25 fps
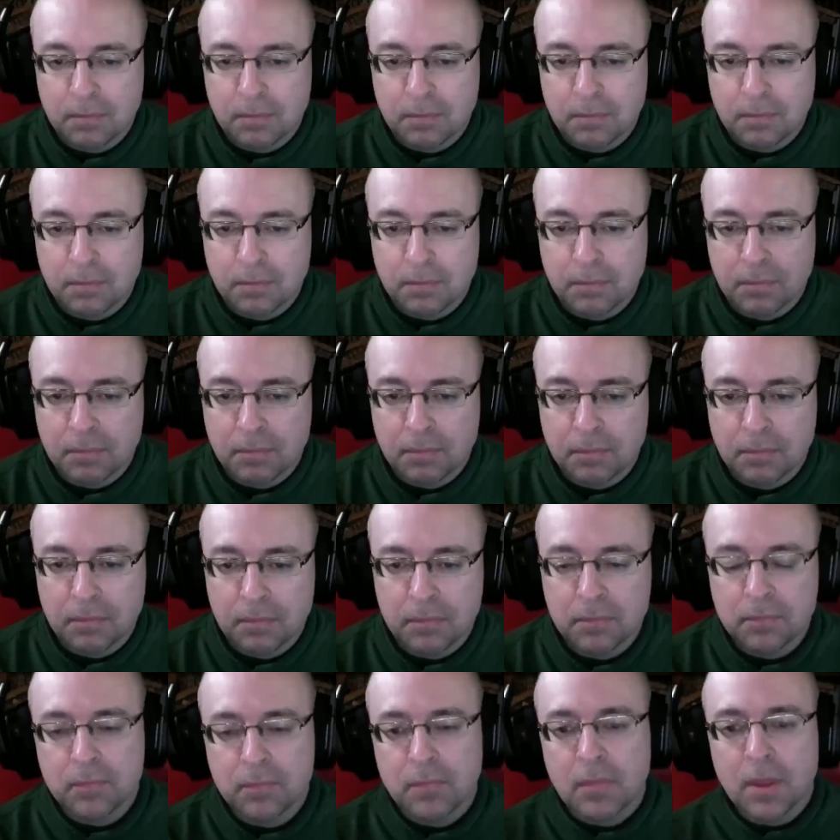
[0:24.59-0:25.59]

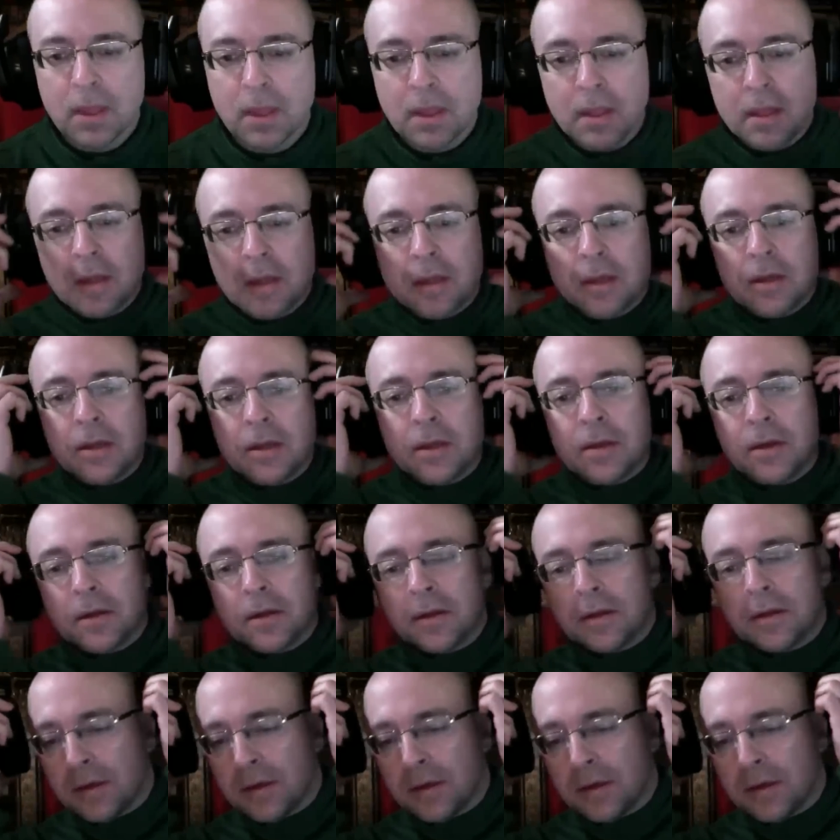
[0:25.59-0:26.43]
(silence)